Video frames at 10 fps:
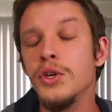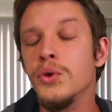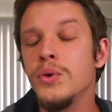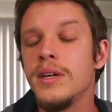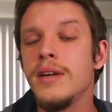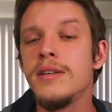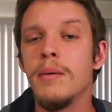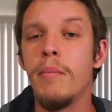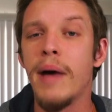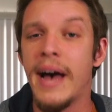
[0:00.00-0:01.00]
You need
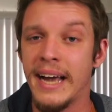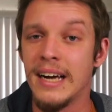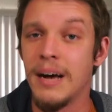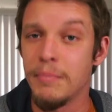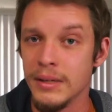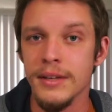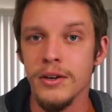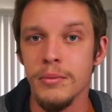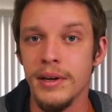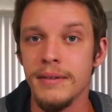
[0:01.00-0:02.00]
to back up a
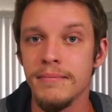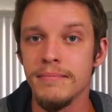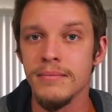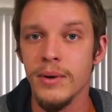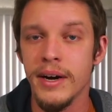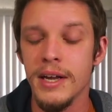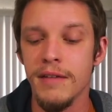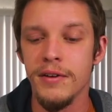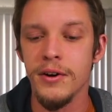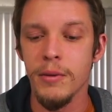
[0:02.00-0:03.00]
little bit, right?
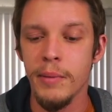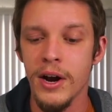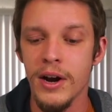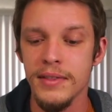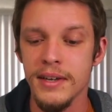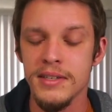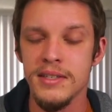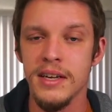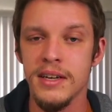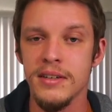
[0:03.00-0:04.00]
If you're a parent that
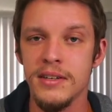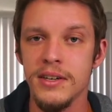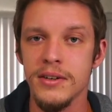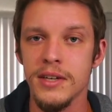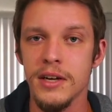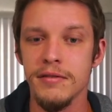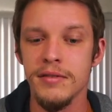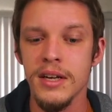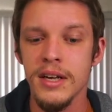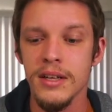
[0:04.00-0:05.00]
is thinking to
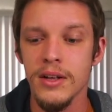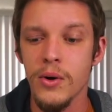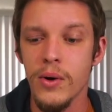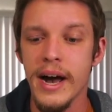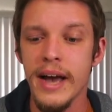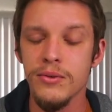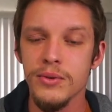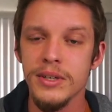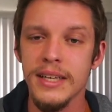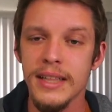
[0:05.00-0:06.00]
yourself, oh,
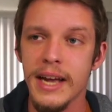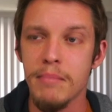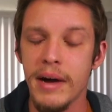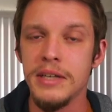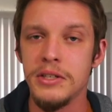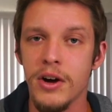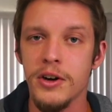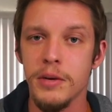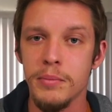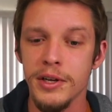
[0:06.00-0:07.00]
I'd really like my
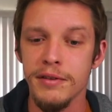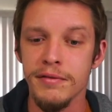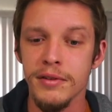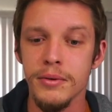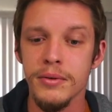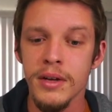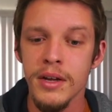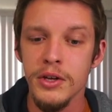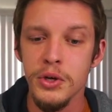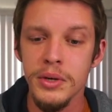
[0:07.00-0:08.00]
daughter to play flute.
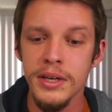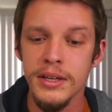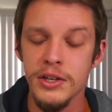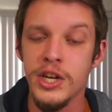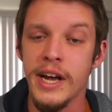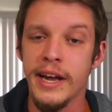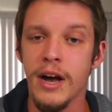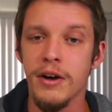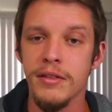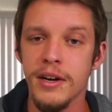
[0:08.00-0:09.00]
You need to check
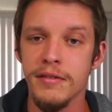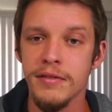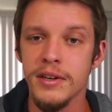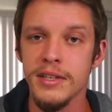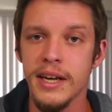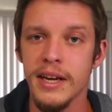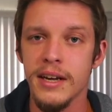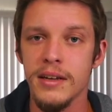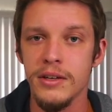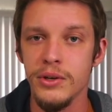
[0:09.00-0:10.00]
out there for a
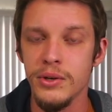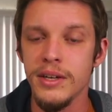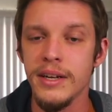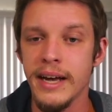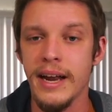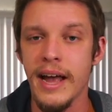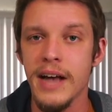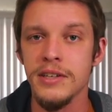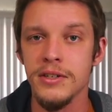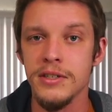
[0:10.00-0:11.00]
second and you need to kind of
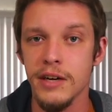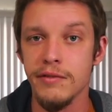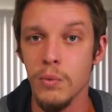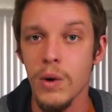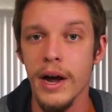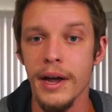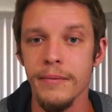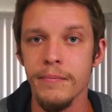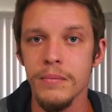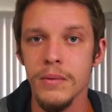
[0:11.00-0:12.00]
ask yourself why,